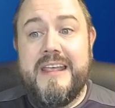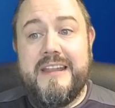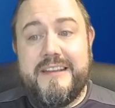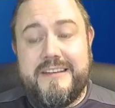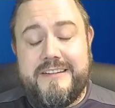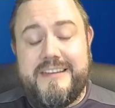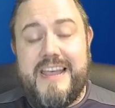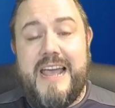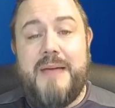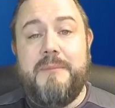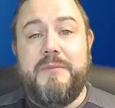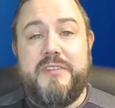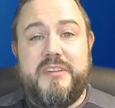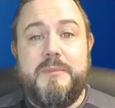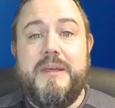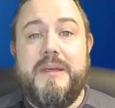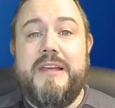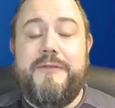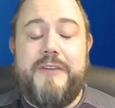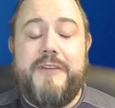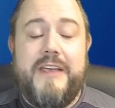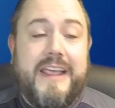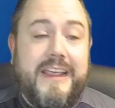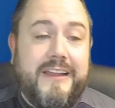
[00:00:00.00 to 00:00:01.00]
Sam
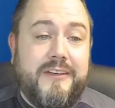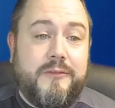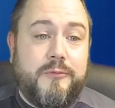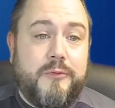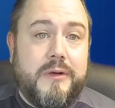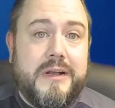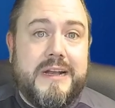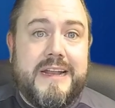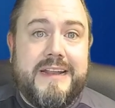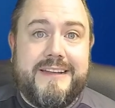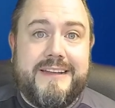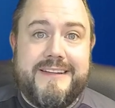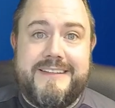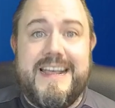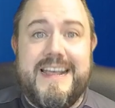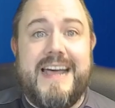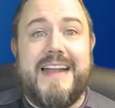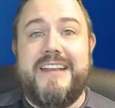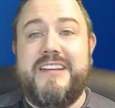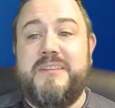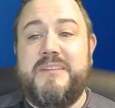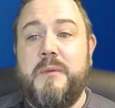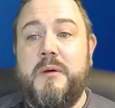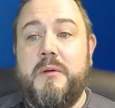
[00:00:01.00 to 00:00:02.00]
Smith is really the
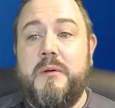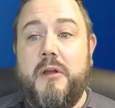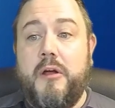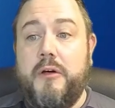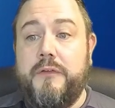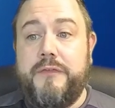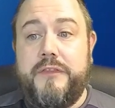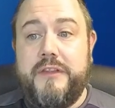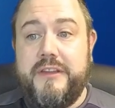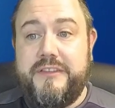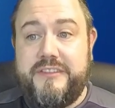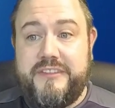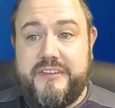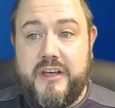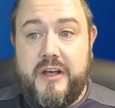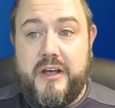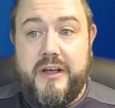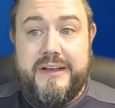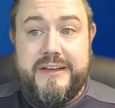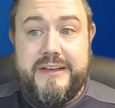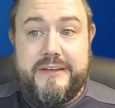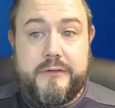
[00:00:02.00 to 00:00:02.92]
talisman of this side.